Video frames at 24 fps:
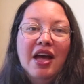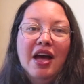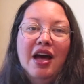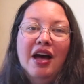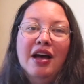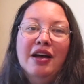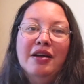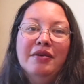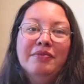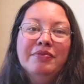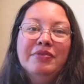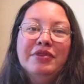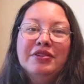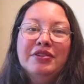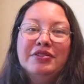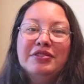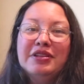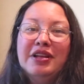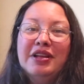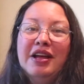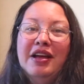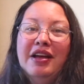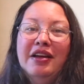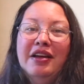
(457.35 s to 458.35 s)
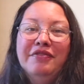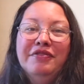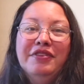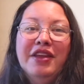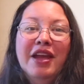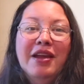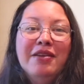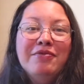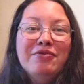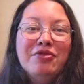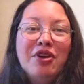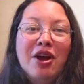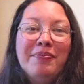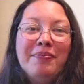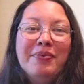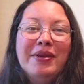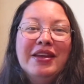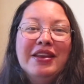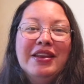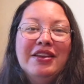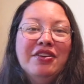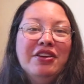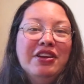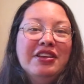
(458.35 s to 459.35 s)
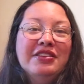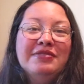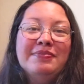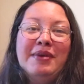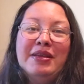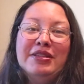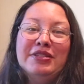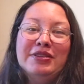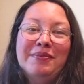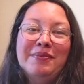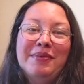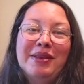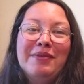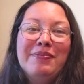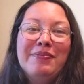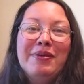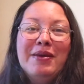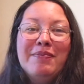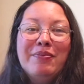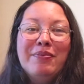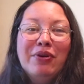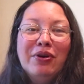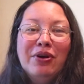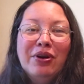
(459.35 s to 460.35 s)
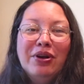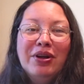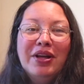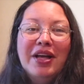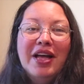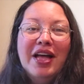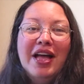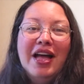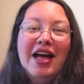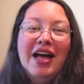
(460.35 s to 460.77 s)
There's a lot of name dropping in here. He's met so many people.